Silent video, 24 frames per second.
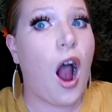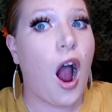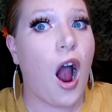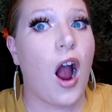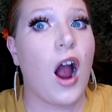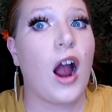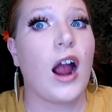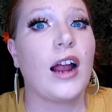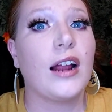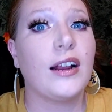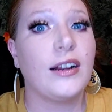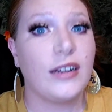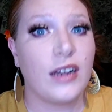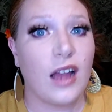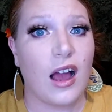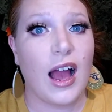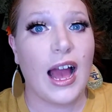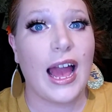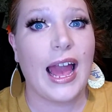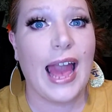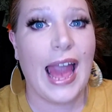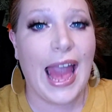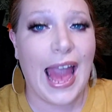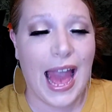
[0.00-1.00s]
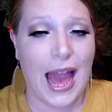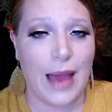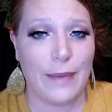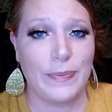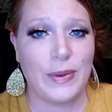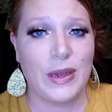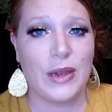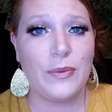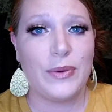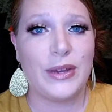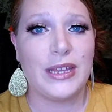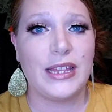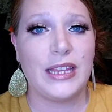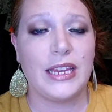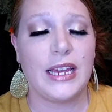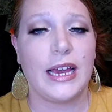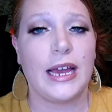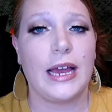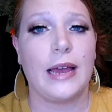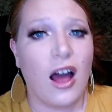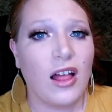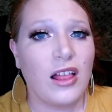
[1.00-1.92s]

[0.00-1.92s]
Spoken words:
are not happy with him.